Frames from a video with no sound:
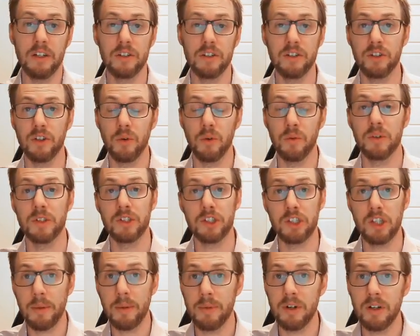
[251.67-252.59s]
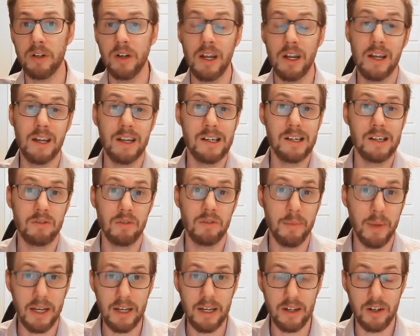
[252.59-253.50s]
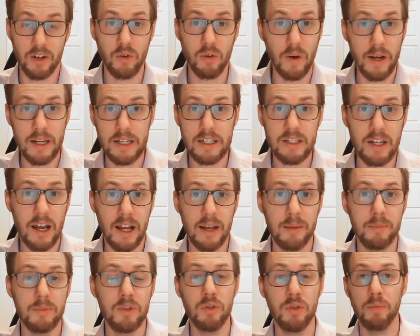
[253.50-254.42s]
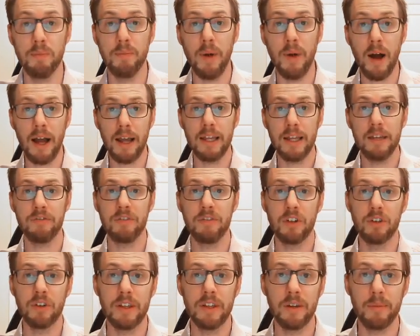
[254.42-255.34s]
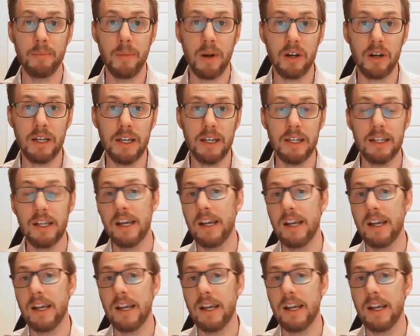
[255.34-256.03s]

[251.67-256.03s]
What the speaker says: So summer remaining a great time to buy if you're in the market.